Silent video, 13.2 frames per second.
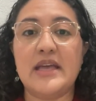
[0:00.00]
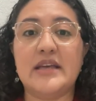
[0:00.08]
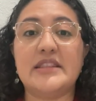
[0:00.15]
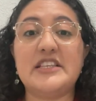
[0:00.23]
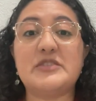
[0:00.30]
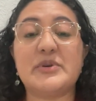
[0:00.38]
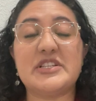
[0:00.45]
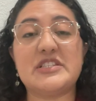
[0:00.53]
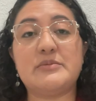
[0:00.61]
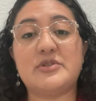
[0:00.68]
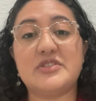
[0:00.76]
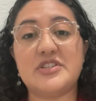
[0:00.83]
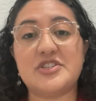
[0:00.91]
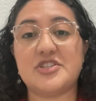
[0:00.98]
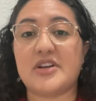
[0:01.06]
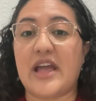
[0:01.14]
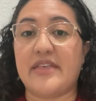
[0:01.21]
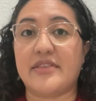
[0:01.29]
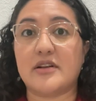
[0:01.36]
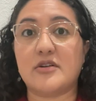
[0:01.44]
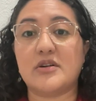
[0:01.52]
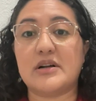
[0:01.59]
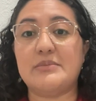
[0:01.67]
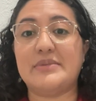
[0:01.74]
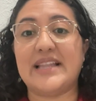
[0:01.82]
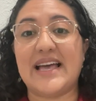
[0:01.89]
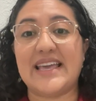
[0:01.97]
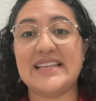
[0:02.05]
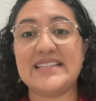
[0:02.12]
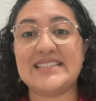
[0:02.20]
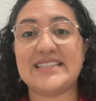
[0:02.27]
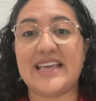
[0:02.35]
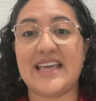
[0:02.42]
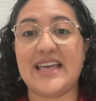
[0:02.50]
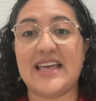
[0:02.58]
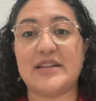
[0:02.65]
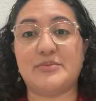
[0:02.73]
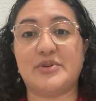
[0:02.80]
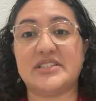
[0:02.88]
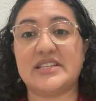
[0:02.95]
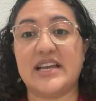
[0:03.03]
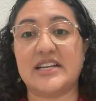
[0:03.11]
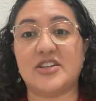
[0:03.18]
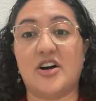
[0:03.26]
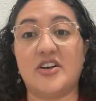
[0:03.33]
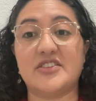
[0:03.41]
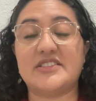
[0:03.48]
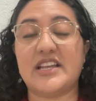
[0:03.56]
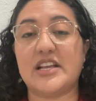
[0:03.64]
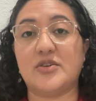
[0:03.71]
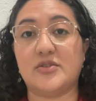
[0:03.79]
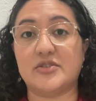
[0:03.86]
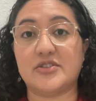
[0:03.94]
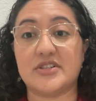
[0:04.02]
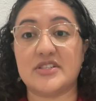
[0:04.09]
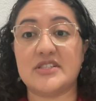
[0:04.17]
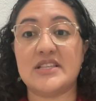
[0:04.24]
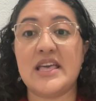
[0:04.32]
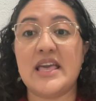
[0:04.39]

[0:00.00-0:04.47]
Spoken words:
These principles ensure ethical compliance and protect all stakeholders